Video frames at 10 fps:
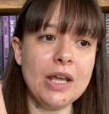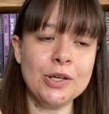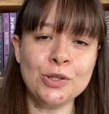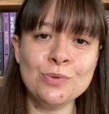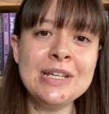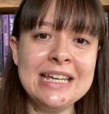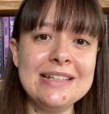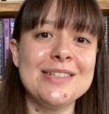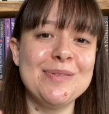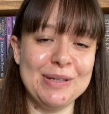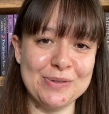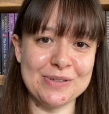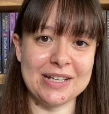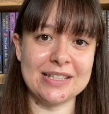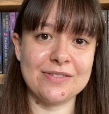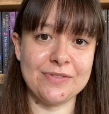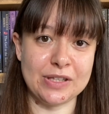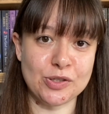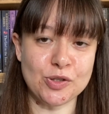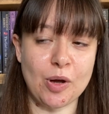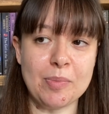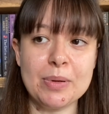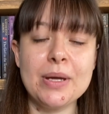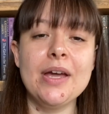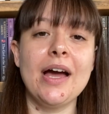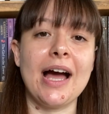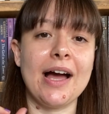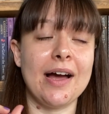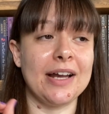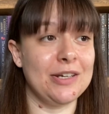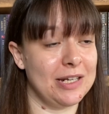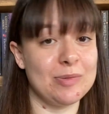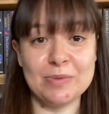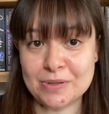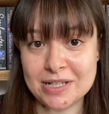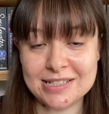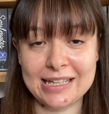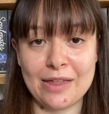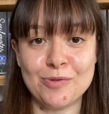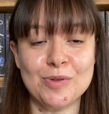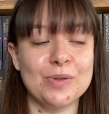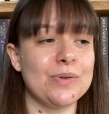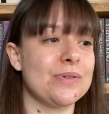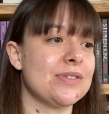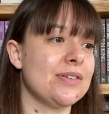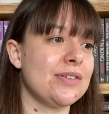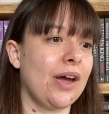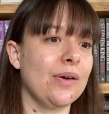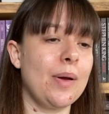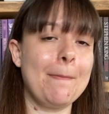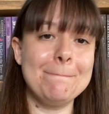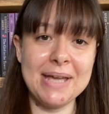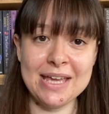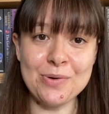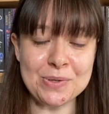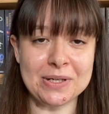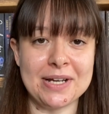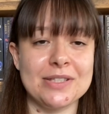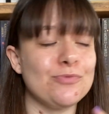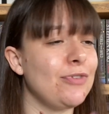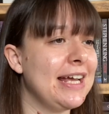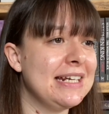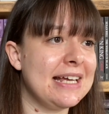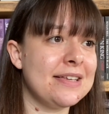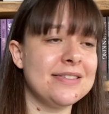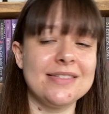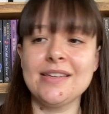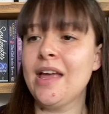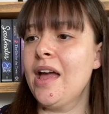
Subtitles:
You need to be organised for this job, and you need to be organised to get through the course. So be organised, write lists,